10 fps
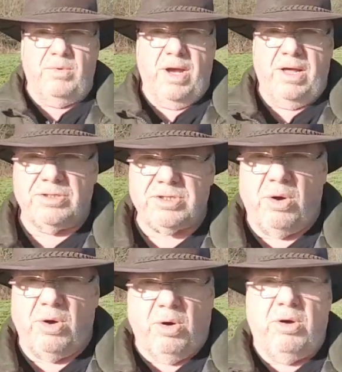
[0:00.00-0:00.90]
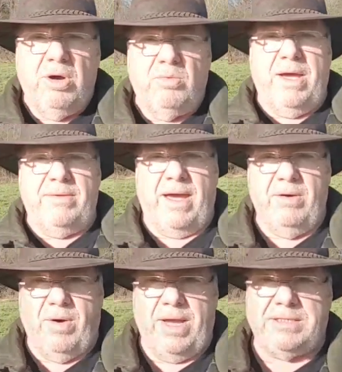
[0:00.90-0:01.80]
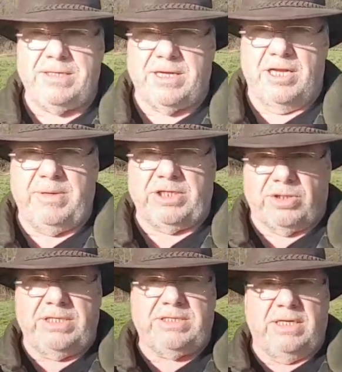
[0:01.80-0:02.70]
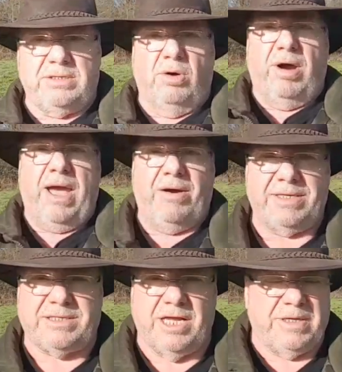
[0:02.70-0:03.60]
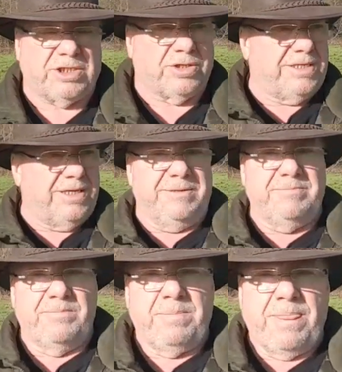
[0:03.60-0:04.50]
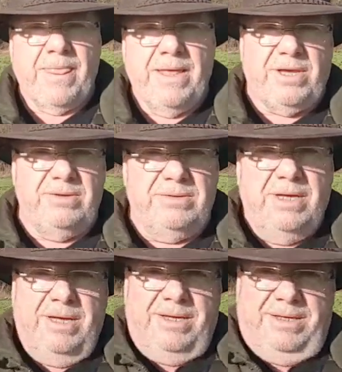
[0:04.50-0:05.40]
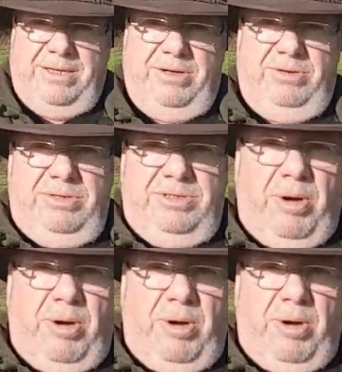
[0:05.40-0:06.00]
wells, or where that waste is going to be treated, or how it's going to be treated. So, you know, the